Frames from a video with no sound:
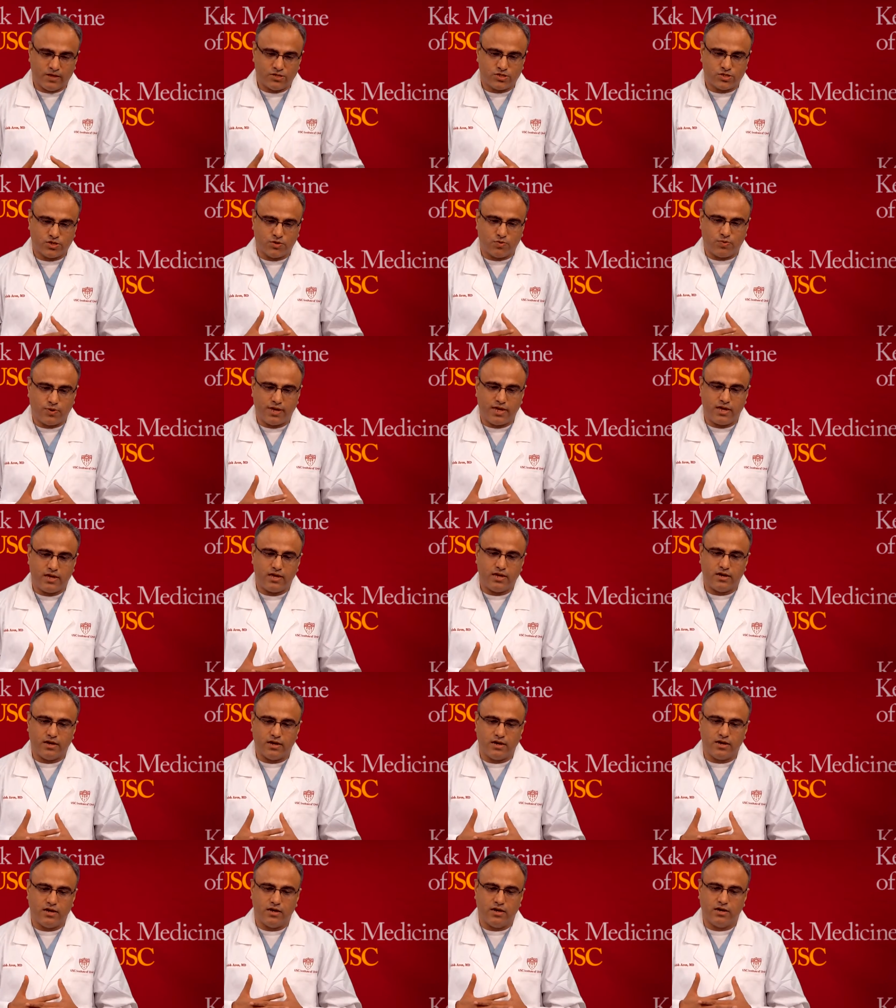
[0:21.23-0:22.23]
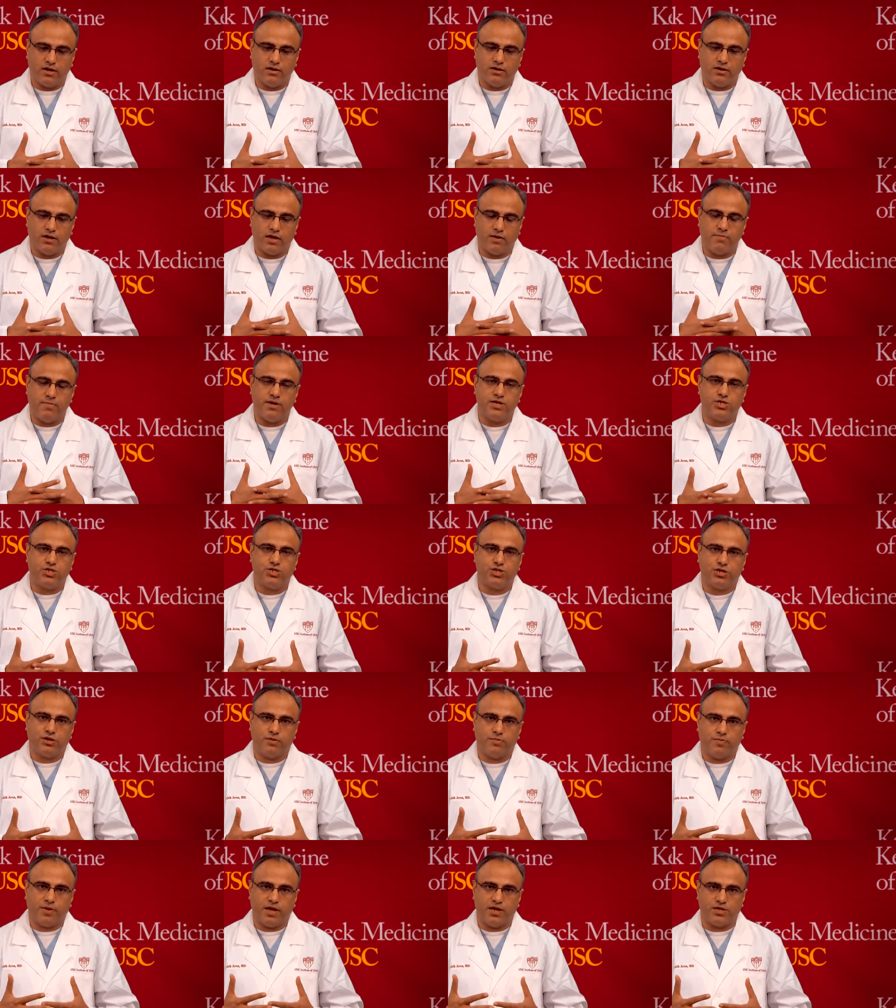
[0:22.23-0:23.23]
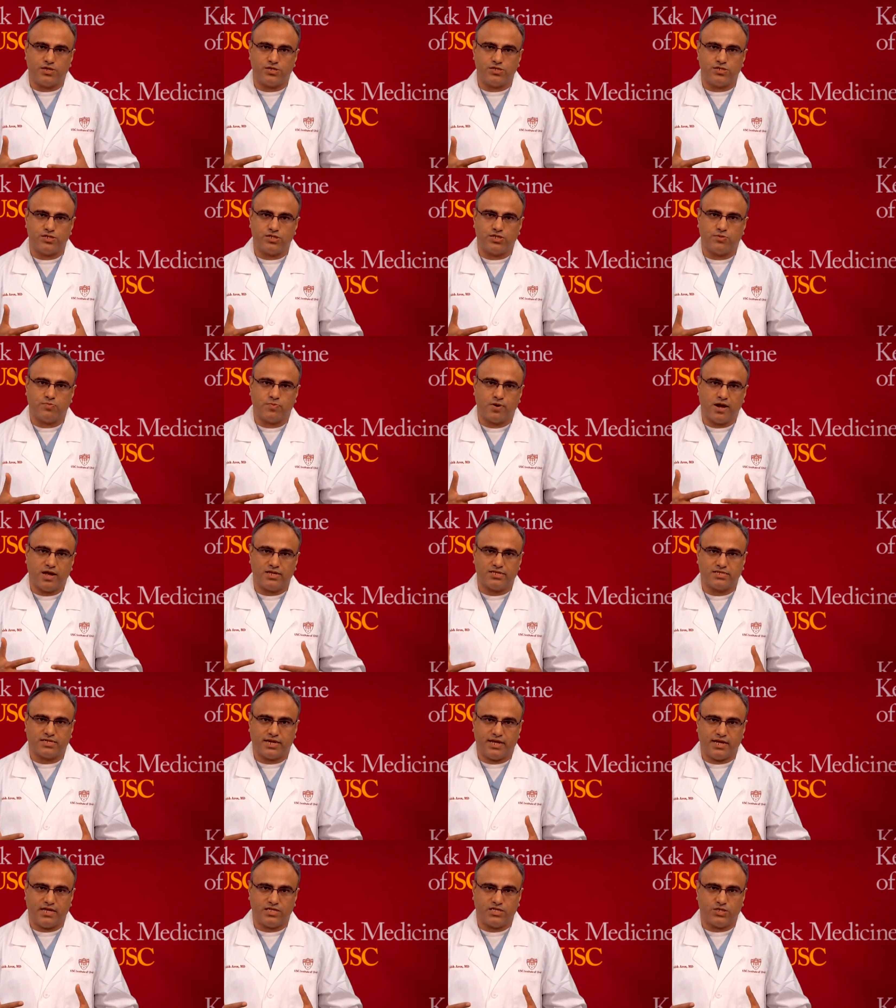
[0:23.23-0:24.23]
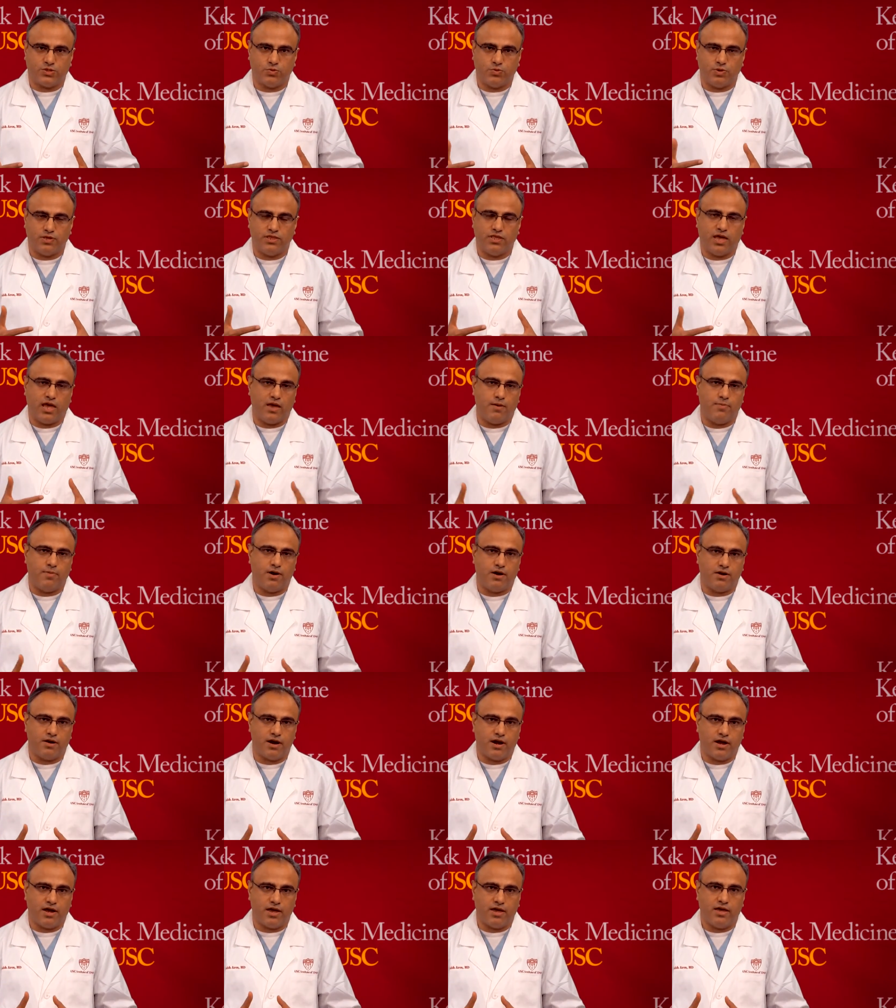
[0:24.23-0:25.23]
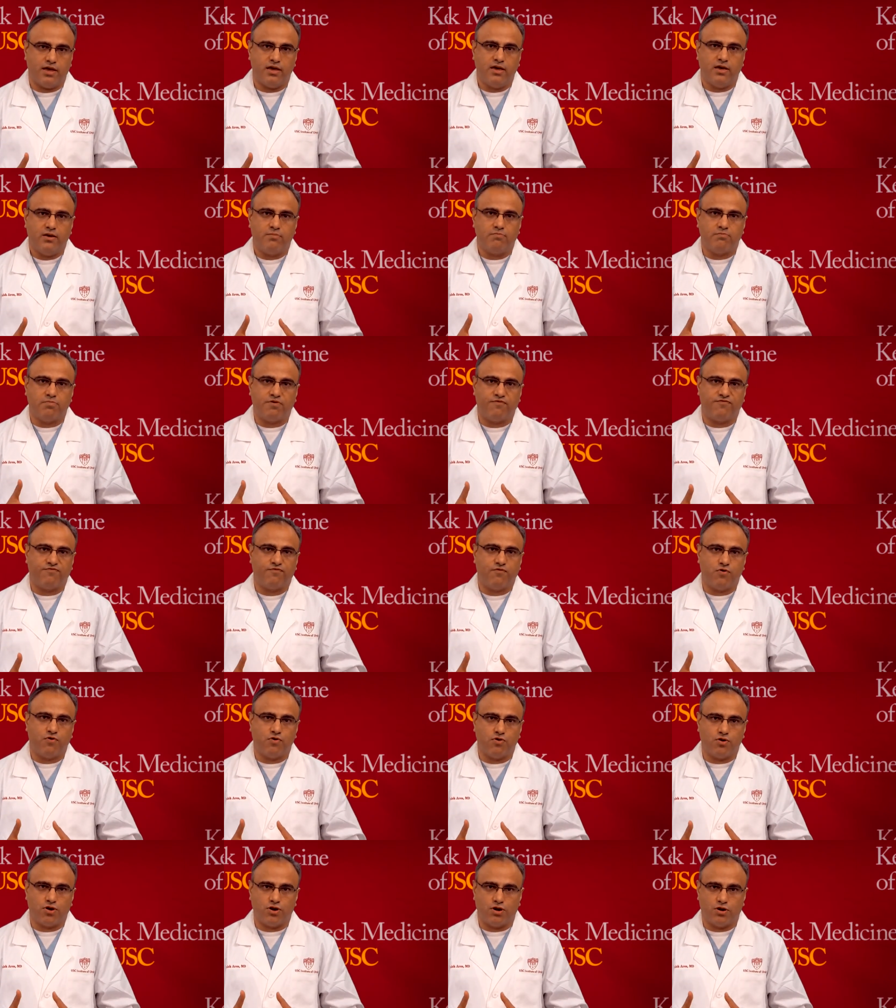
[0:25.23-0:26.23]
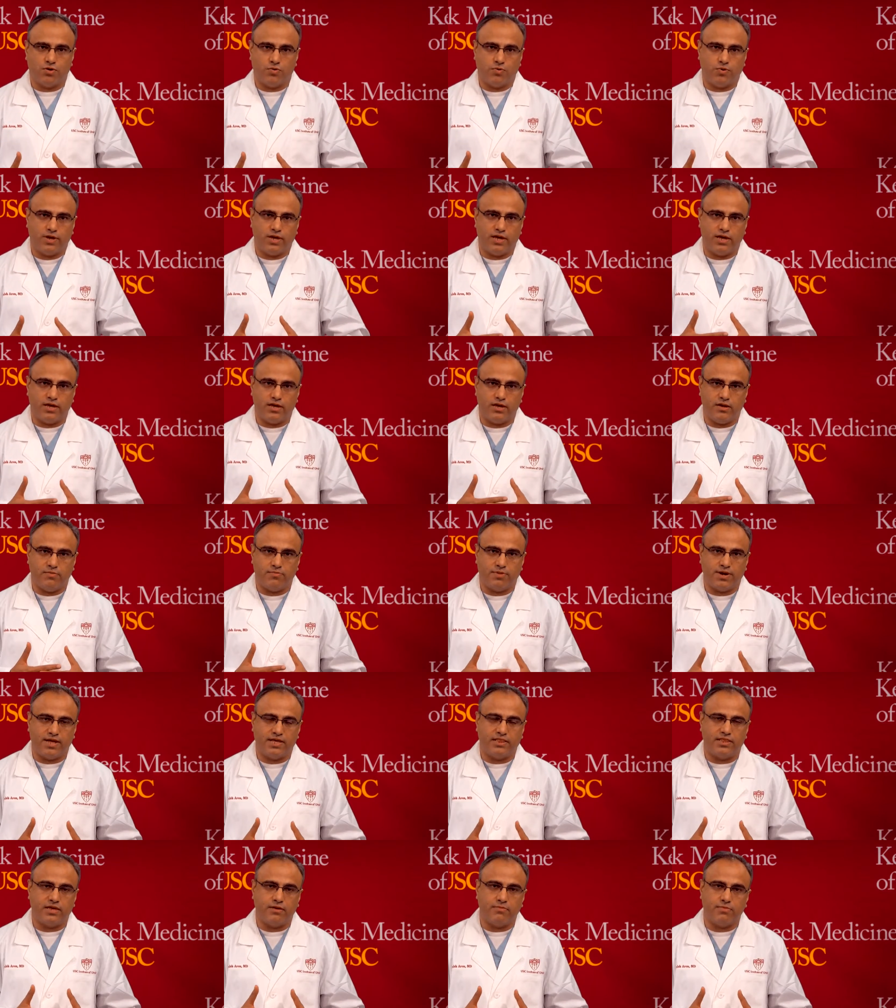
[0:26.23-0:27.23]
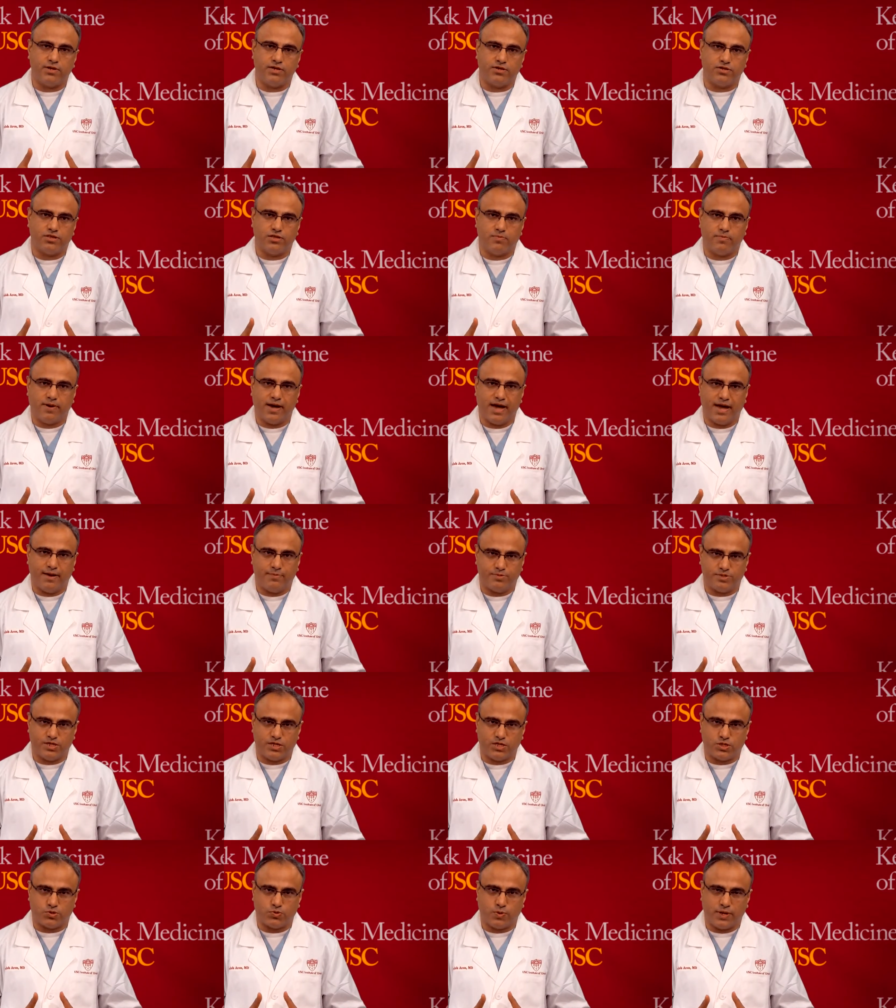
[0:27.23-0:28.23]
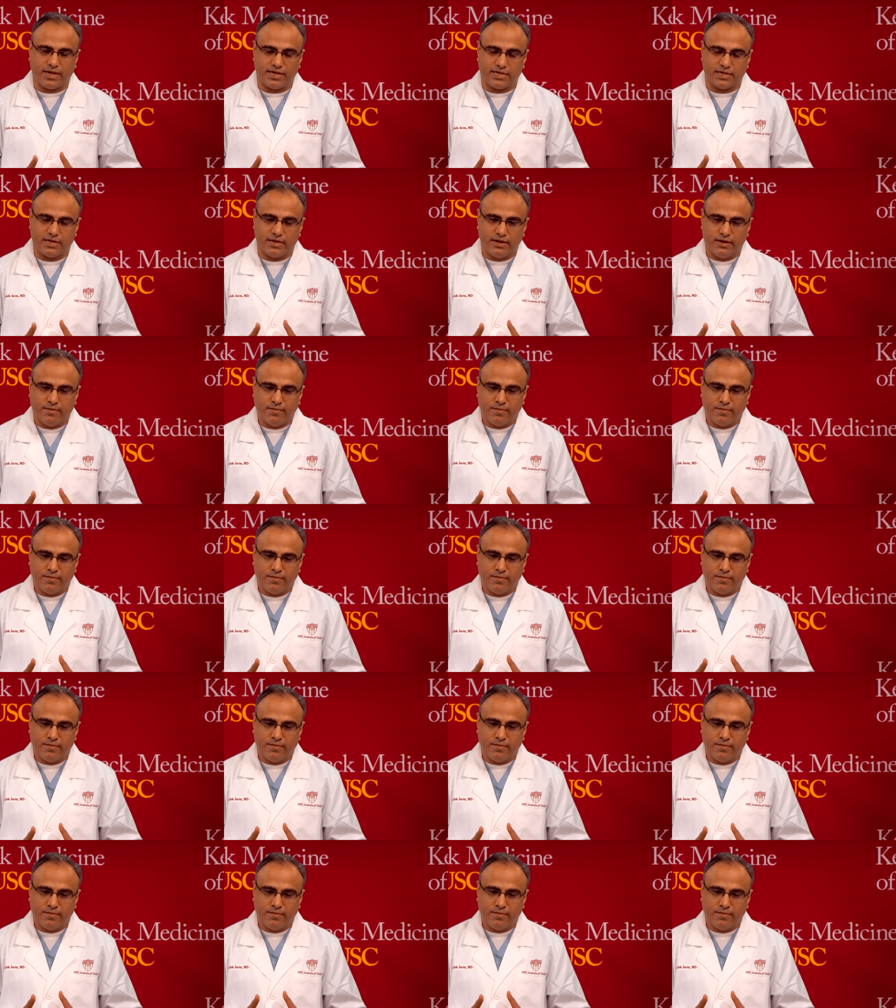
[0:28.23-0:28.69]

So we uh, image patients' prostates with M R I before we bring them into the biopsy suite.